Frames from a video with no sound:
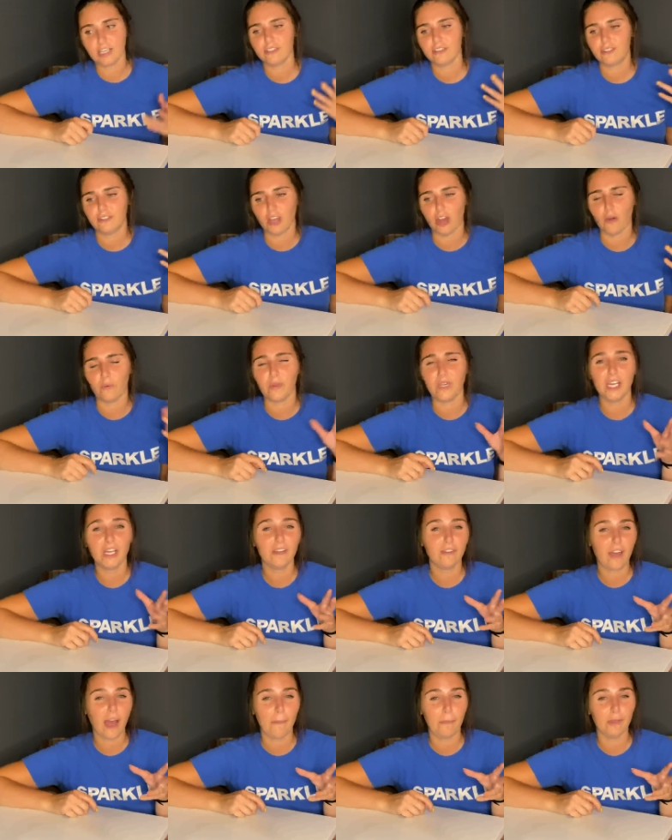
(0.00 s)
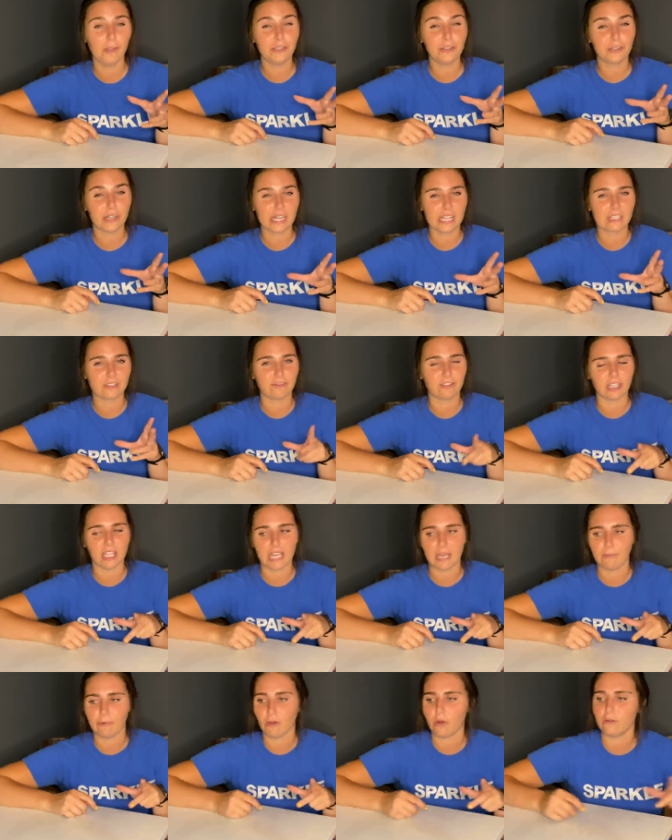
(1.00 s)
So we need a couple ingredients for
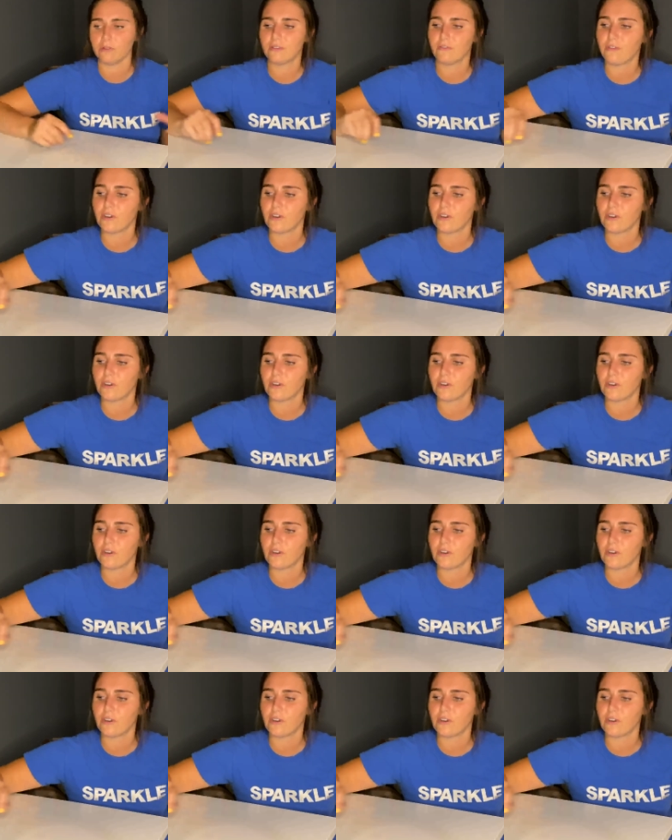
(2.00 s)
camp cones.